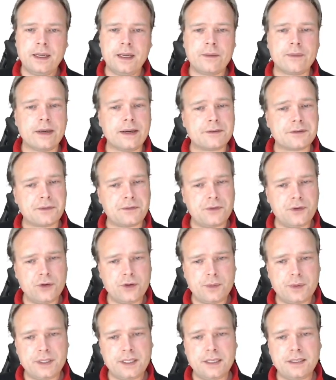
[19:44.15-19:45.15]
And we have some
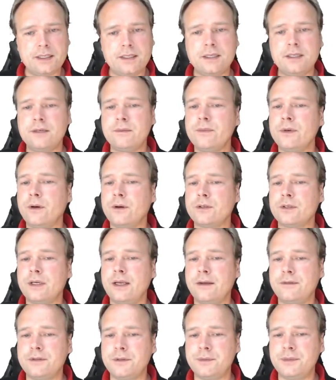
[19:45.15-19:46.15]
fuel percentages. We also
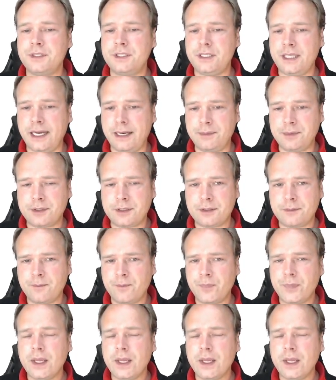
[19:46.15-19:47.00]
have some shapes.